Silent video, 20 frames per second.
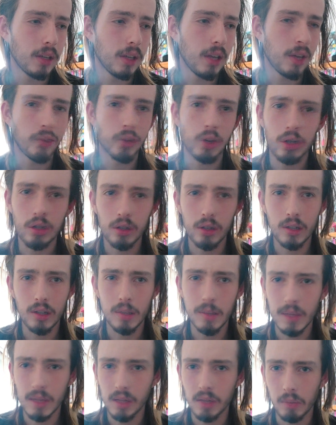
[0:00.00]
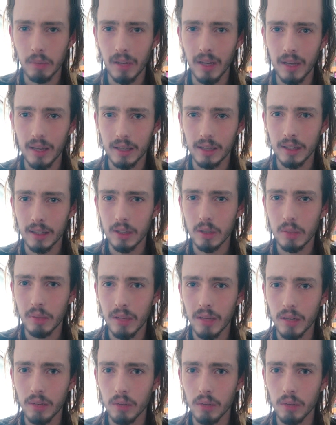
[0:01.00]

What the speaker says: If you're in the middle of playing and you play